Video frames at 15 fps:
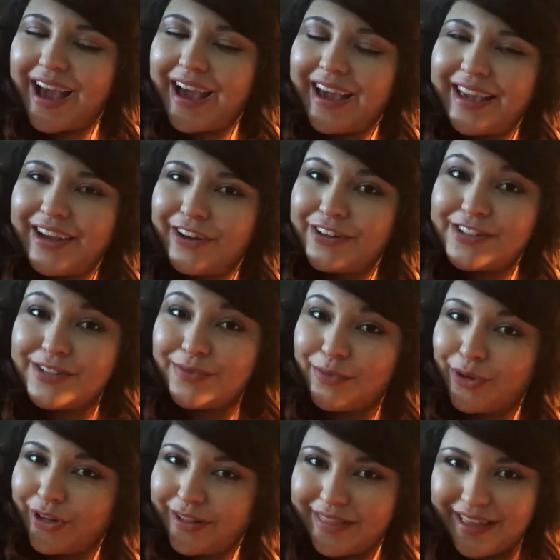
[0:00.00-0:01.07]
I hear some
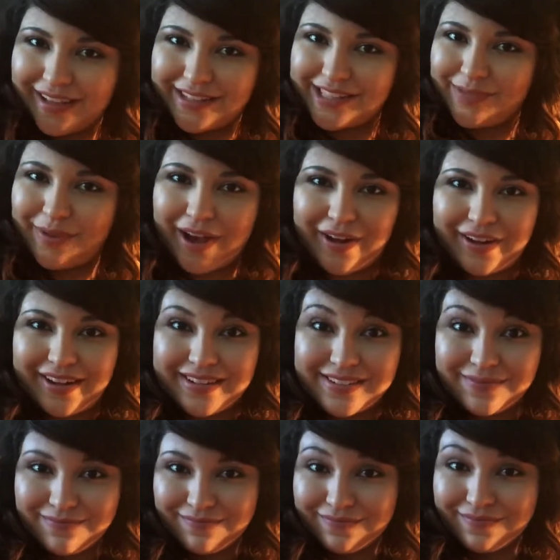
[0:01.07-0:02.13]
more things about it.